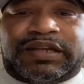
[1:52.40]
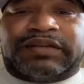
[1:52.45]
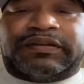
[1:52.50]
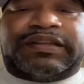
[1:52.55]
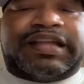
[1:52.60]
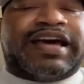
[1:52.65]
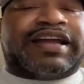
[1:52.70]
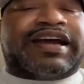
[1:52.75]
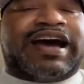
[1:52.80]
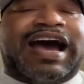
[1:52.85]

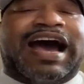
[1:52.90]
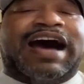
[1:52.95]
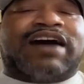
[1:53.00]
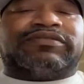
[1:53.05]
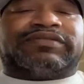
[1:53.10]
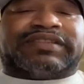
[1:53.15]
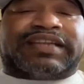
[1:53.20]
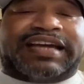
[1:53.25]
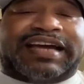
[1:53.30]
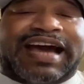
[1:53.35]
Let her
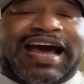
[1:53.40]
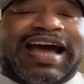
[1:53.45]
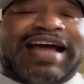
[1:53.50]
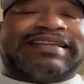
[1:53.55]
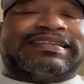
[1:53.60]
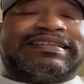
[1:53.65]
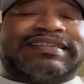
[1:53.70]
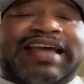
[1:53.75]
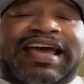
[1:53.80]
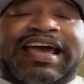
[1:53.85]
out the
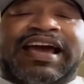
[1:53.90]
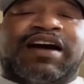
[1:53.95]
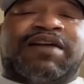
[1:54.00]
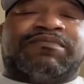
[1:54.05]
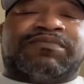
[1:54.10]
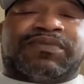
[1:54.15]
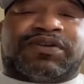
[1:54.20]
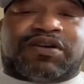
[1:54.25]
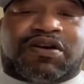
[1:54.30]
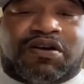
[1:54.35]

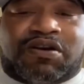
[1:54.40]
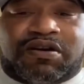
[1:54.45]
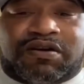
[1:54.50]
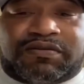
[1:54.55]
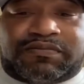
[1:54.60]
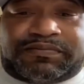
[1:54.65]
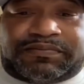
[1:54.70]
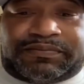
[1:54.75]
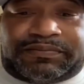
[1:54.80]
goddamn car.